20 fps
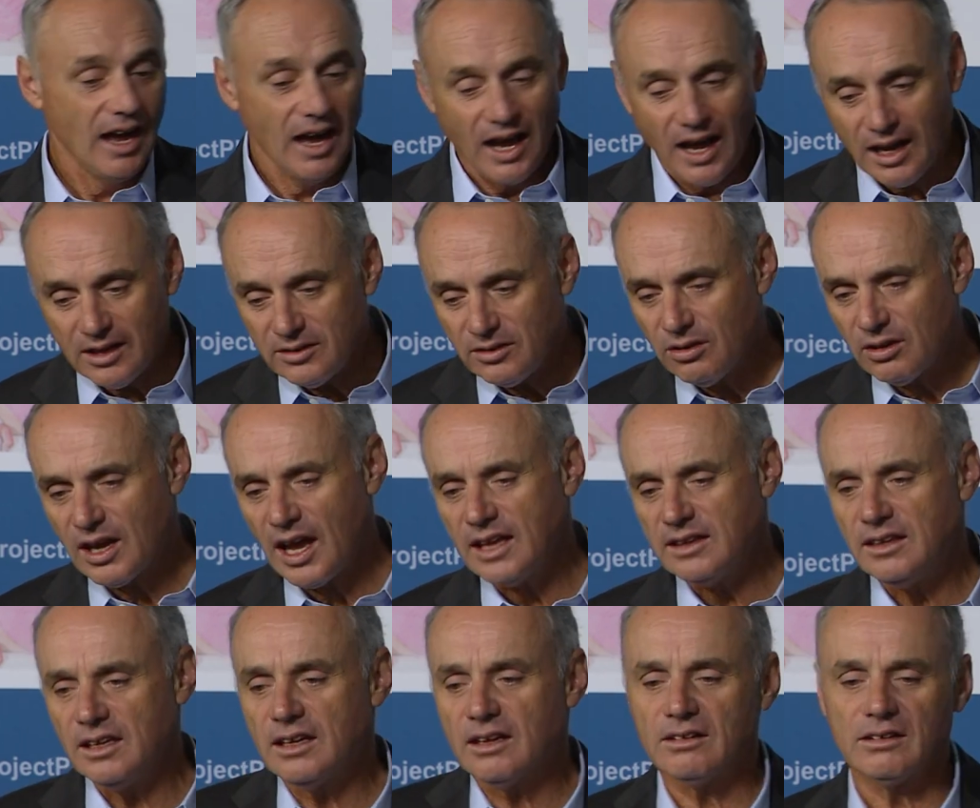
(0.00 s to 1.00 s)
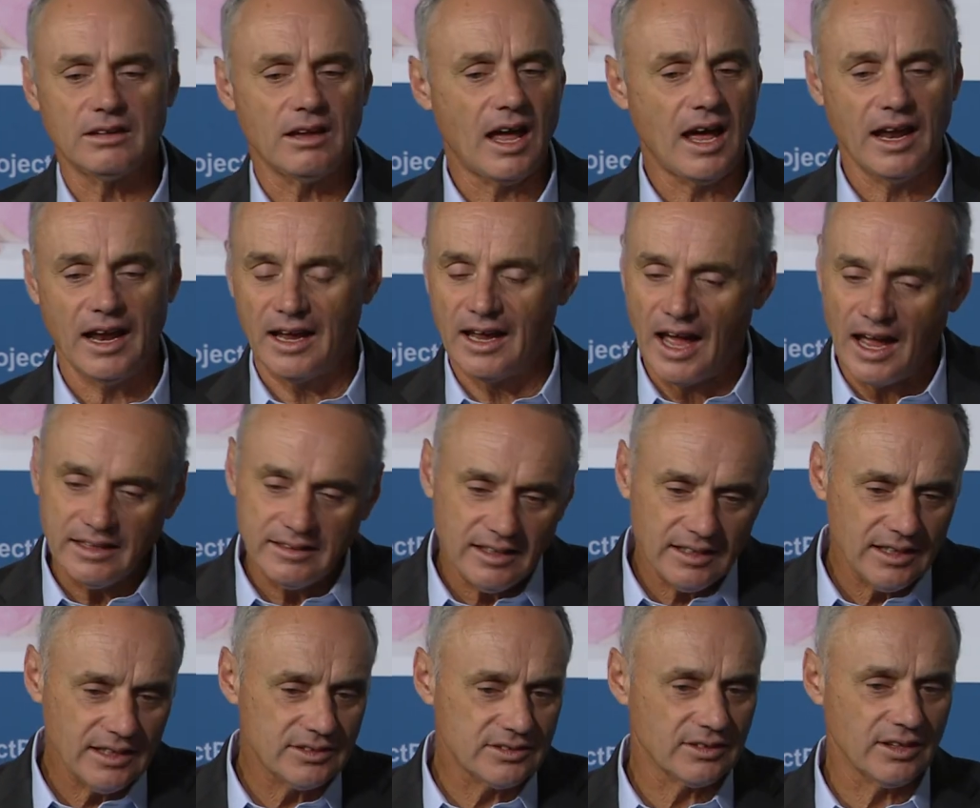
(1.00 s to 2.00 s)
Uh, look, I think a lot. I
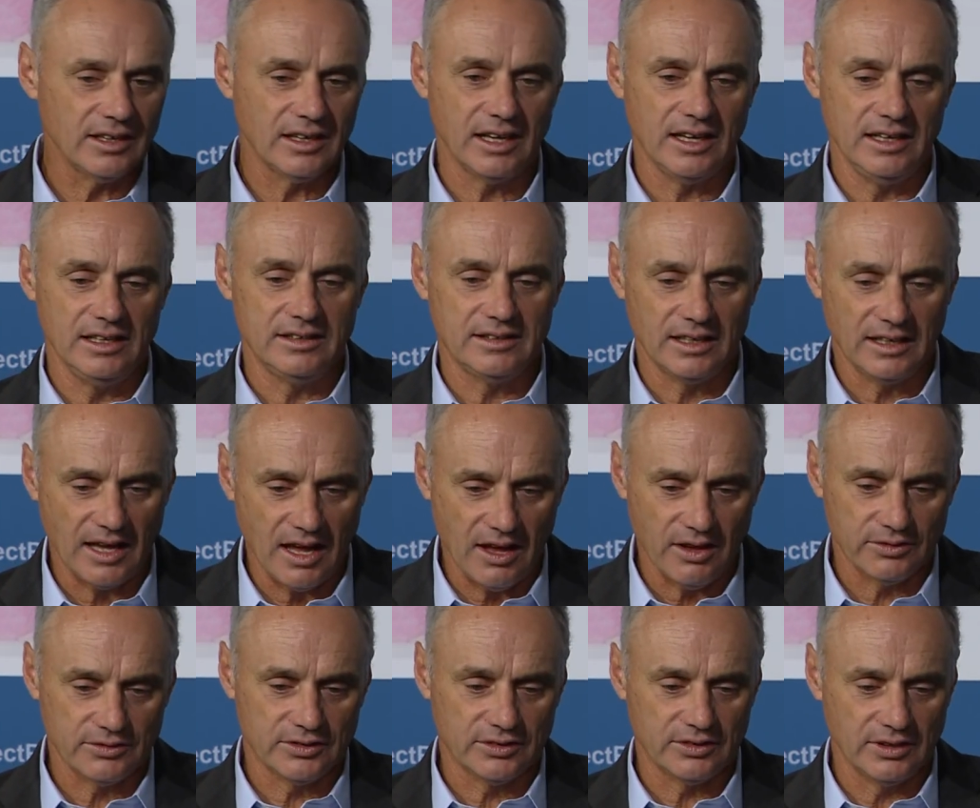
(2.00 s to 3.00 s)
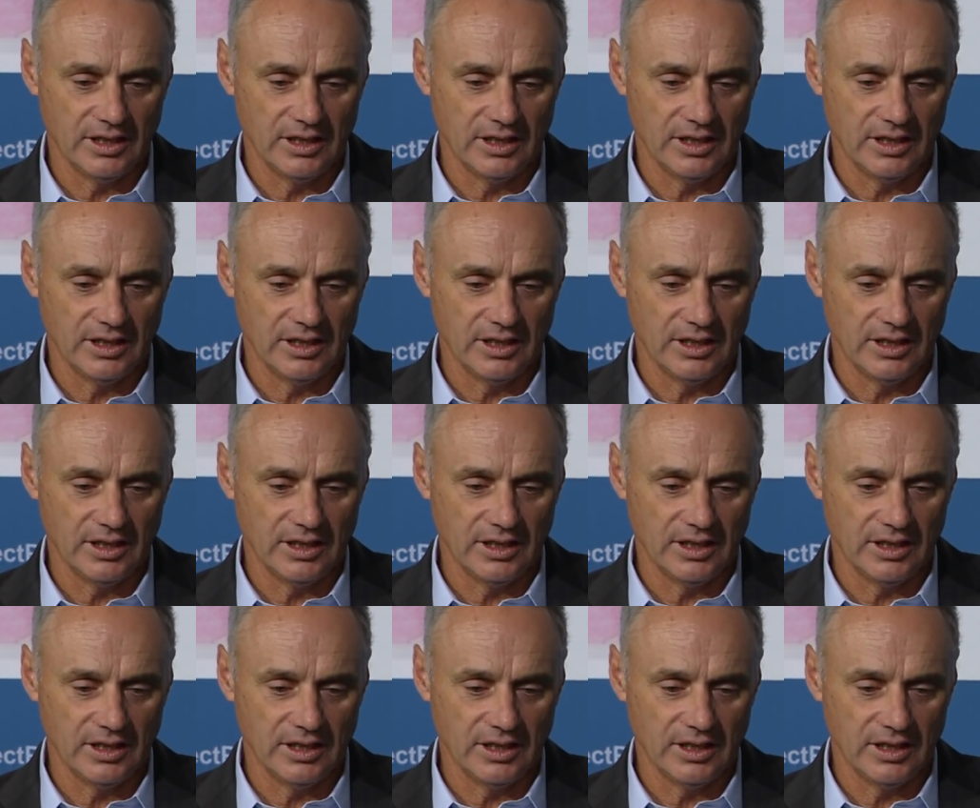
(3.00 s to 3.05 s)
think it's like anything else.